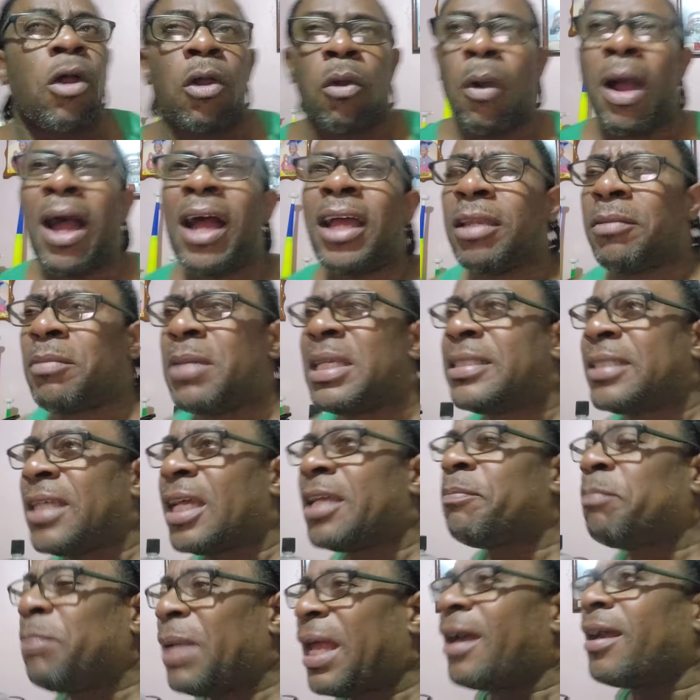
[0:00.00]
What me
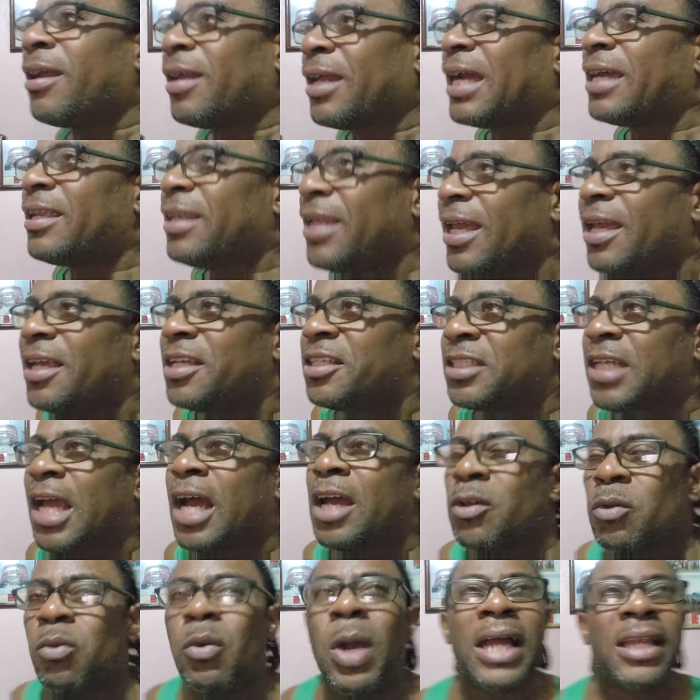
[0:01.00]
said, Blanca
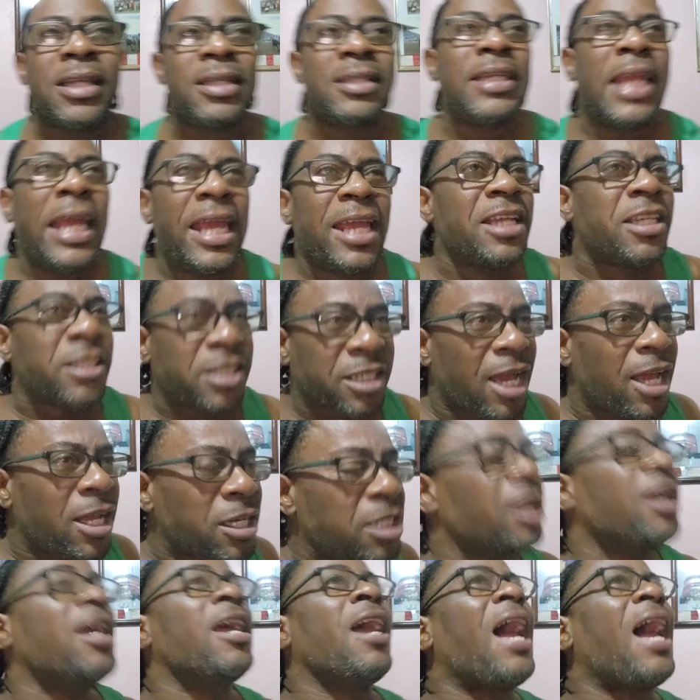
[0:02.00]
Nation, One Nation.